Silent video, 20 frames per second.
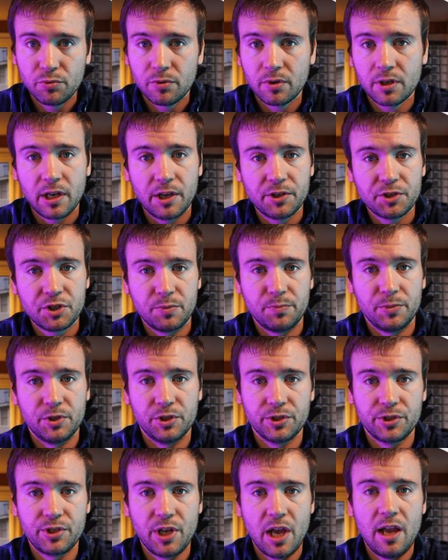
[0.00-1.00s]

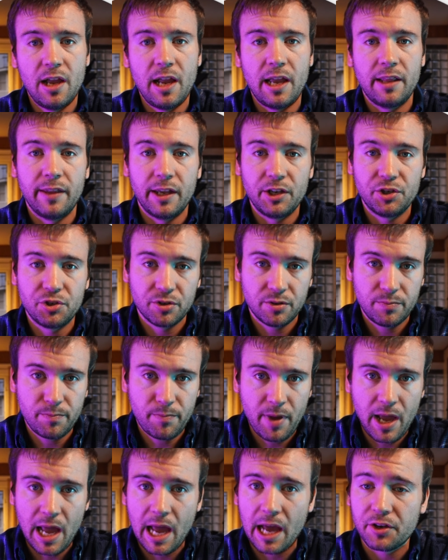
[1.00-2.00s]
customers, and they should
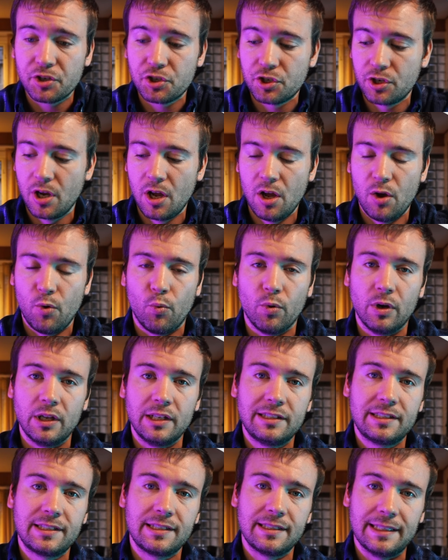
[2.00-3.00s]
match
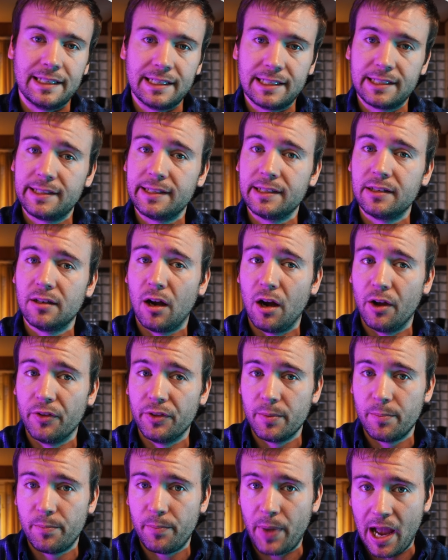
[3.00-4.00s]
what's listed on
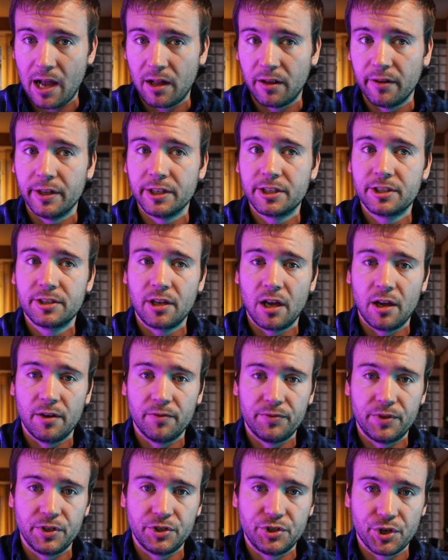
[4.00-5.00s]
the balance
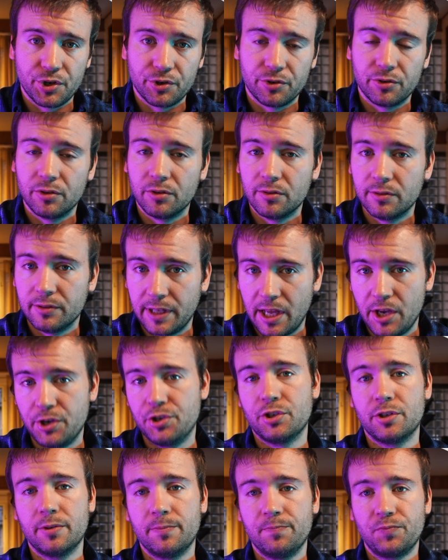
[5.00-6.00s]
of the general
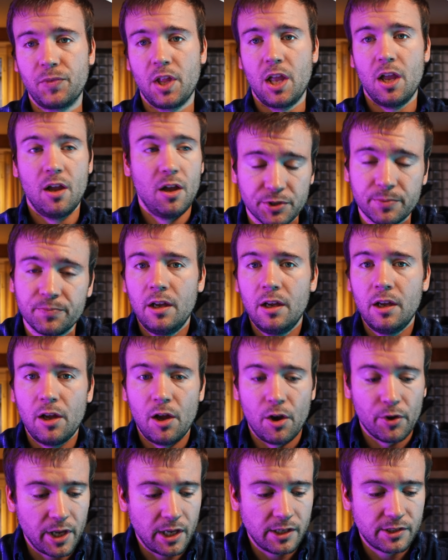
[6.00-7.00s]
ledger.
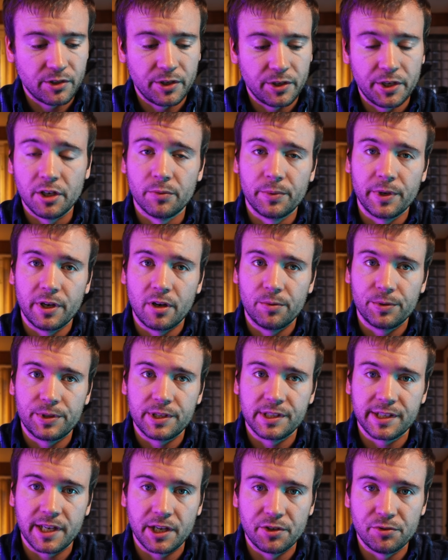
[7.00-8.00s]
Okay, so here we are with the
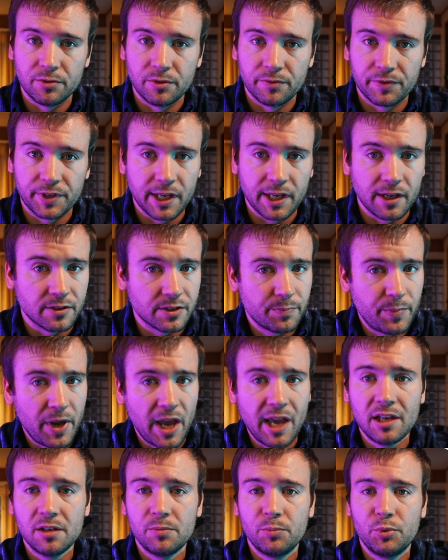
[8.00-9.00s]
schedule of accounts
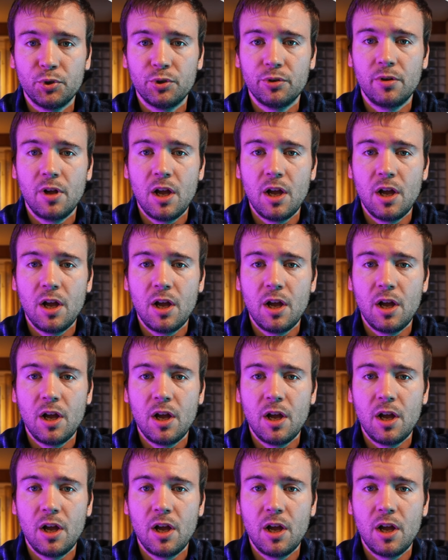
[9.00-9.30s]
payable,